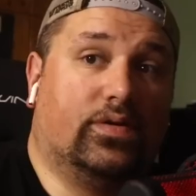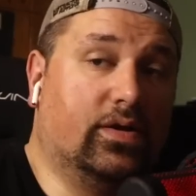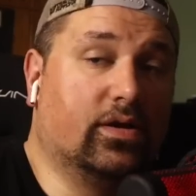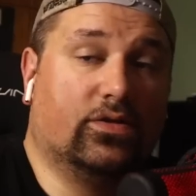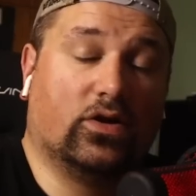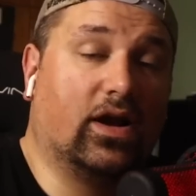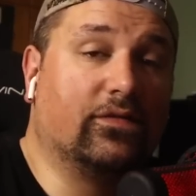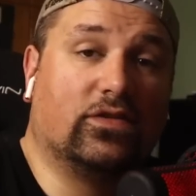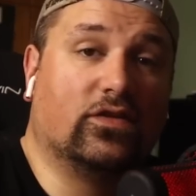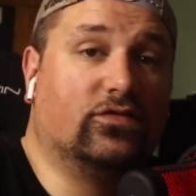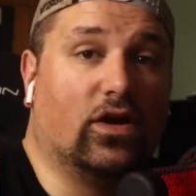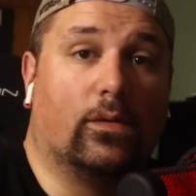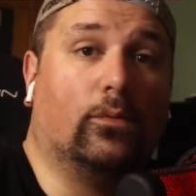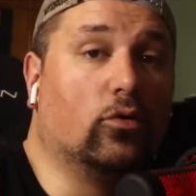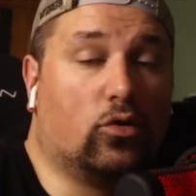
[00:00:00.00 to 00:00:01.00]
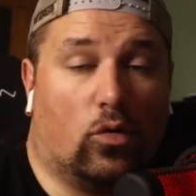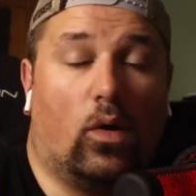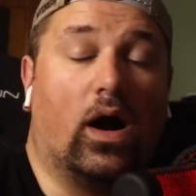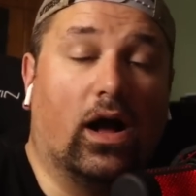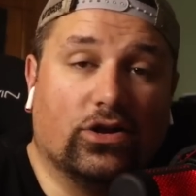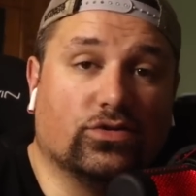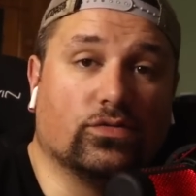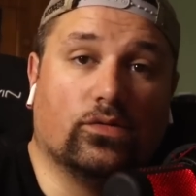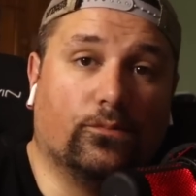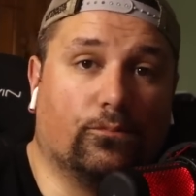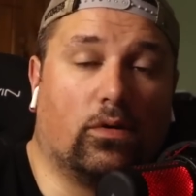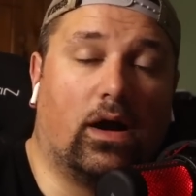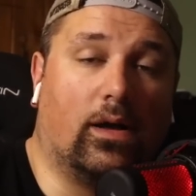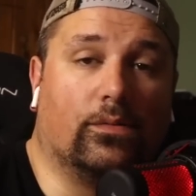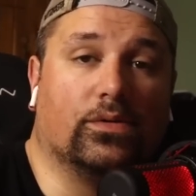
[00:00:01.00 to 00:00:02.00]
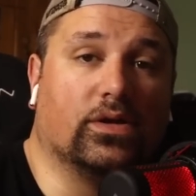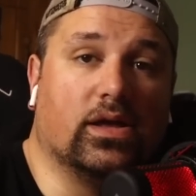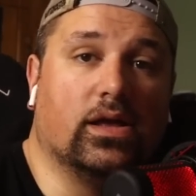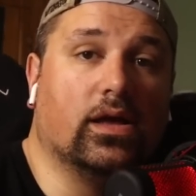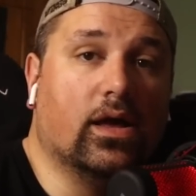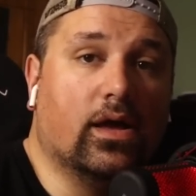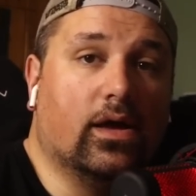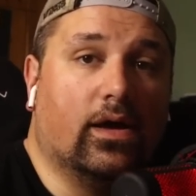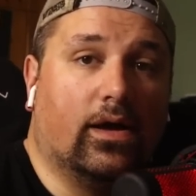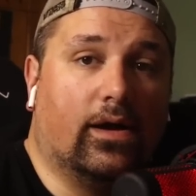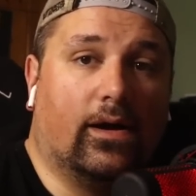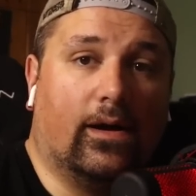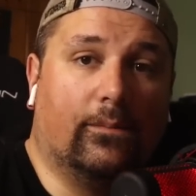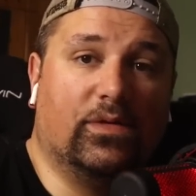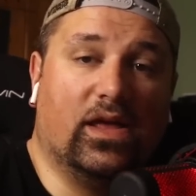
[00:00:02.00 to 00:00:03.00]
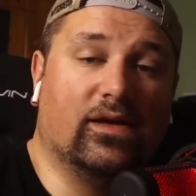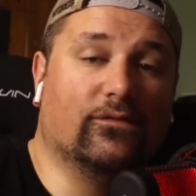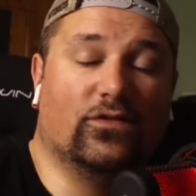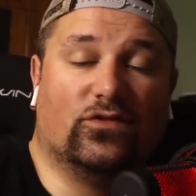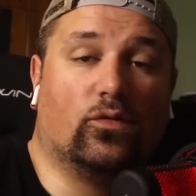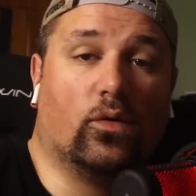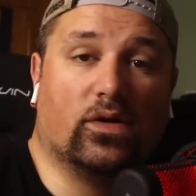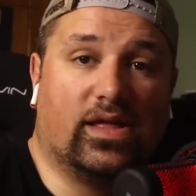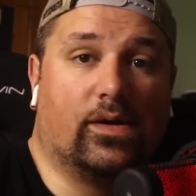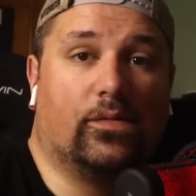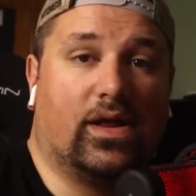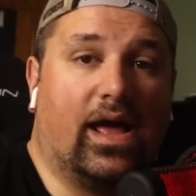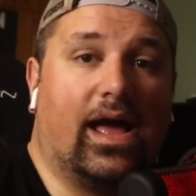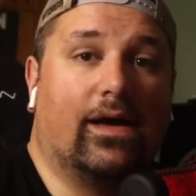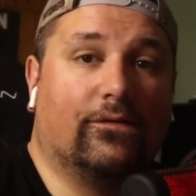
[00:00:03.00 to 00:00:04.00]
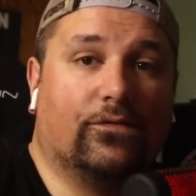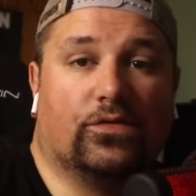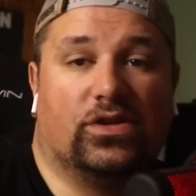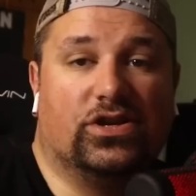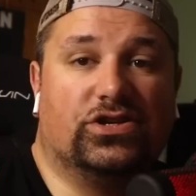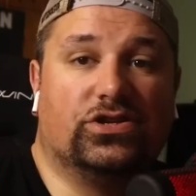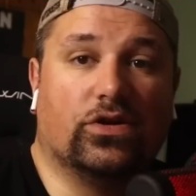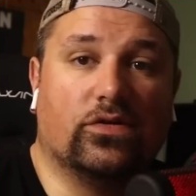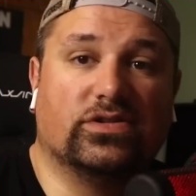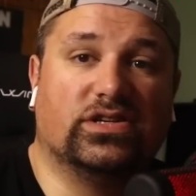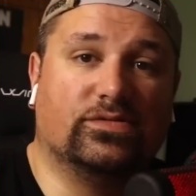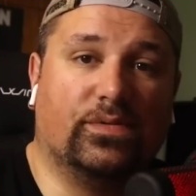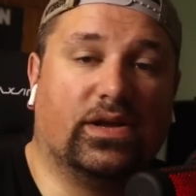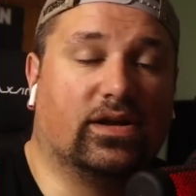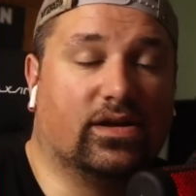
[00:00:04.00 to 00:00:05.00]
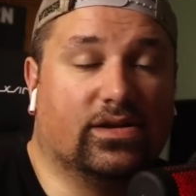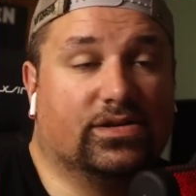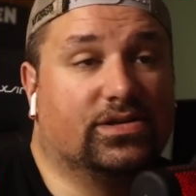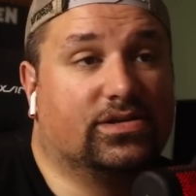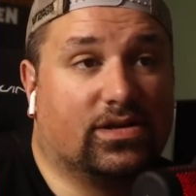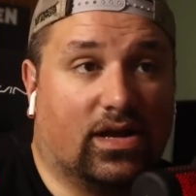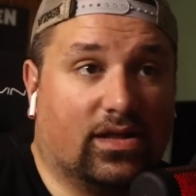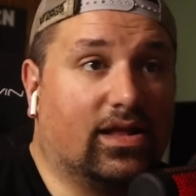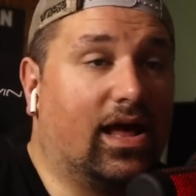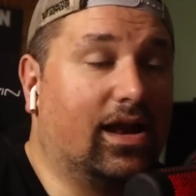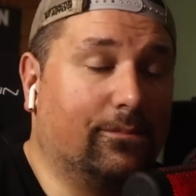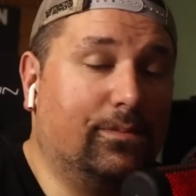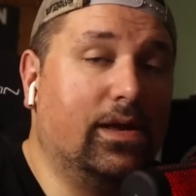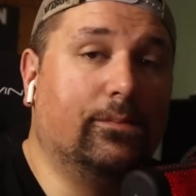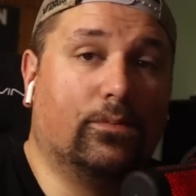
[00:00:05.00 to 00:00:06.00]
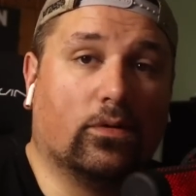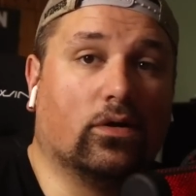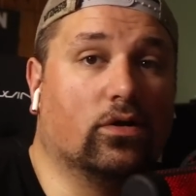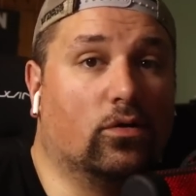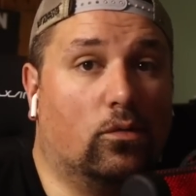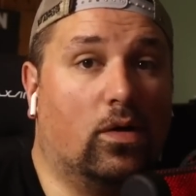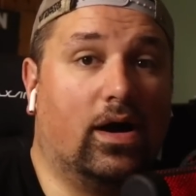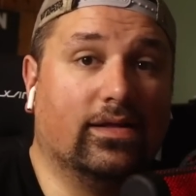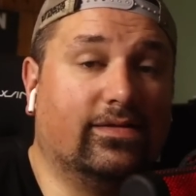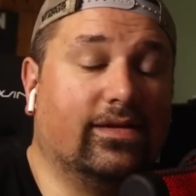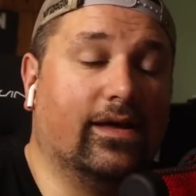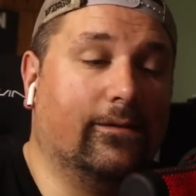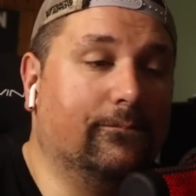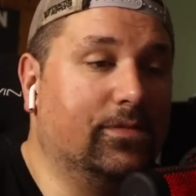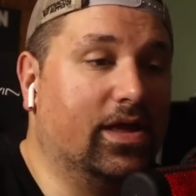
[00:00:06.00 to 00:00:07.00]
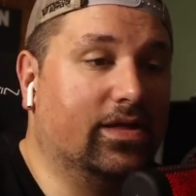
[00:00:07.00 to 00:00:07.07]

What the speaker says: they're gonna have to double quadruple probably the inventory they would have for these jerseys, because a lot of people are gonna want them.